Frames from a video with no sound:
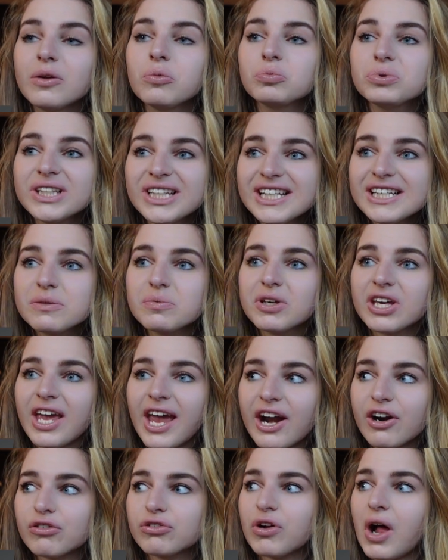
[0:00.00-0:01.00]
Please be
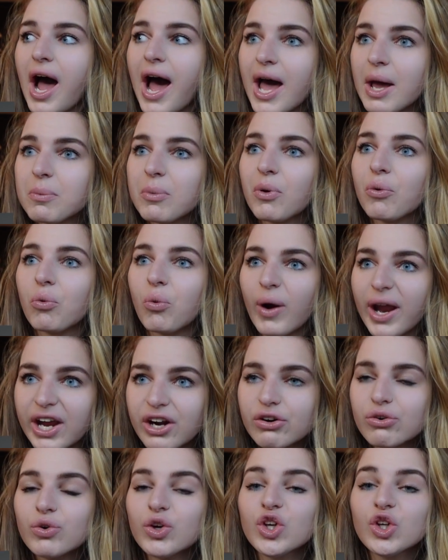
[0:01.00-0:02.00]
careful. I'm
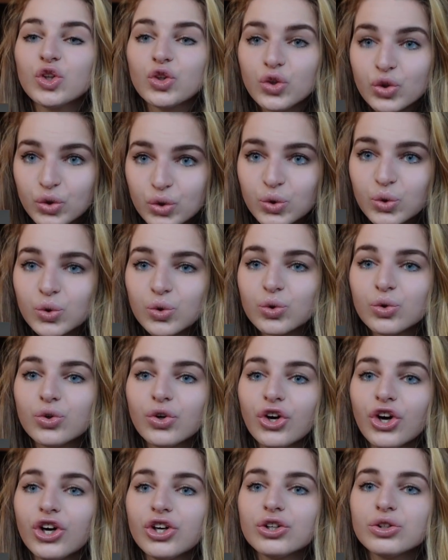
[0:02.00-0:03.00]
wearing you
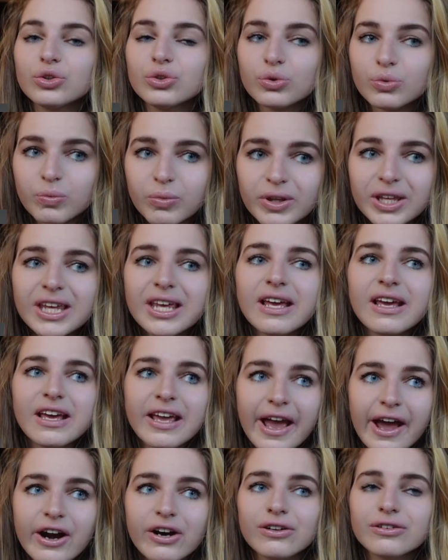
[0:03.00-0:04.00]
to be
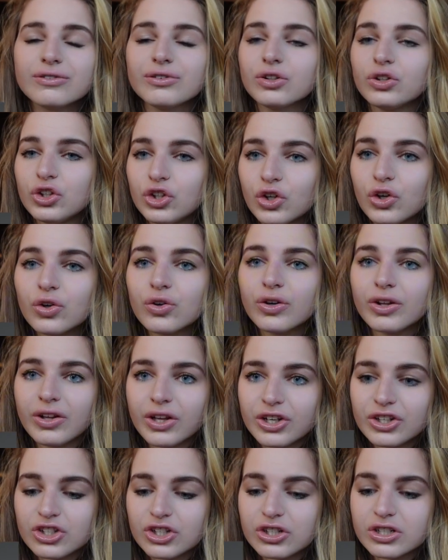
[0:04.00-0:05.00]
careful in your
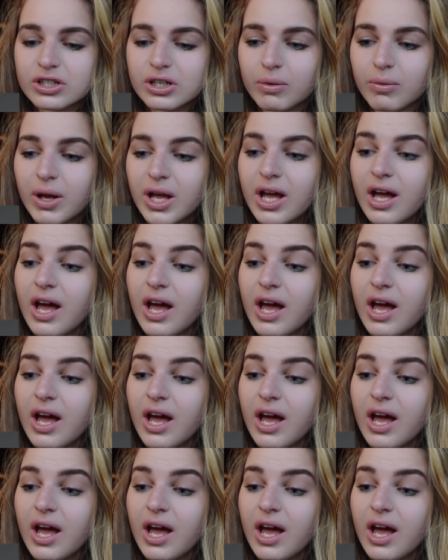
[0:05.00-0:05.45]
relationship